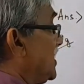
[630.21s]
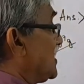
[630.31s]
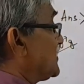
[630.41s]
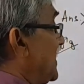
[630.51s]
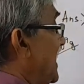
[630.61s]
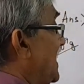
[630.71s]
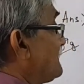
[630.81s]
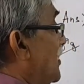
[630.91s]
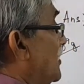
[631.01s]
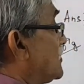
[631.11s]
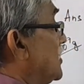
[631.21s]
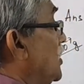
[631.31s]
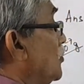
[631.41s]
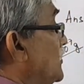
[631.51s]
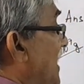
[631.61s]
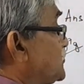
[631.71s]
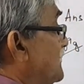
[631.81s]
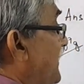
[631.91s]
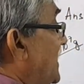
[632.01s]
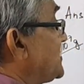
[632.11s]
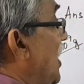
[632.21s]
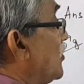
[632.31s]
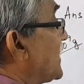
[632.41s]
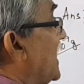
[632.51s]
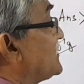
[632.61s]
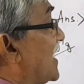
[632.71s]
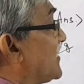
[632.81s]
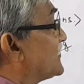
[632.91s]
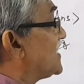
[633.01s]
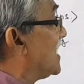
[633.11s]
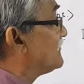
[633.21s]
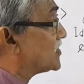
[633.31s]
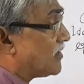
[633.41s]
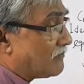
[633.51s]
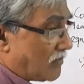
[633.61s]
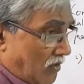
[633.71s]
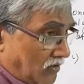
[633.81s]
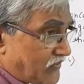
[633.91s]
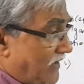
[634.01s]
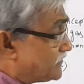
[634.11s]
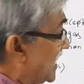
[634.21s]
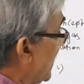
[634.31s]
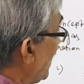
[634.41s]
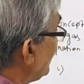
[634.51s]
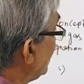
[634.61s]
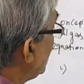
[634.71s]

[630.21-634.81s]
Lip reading: Thereupon, we have to find out N, that is the number of moles of the gas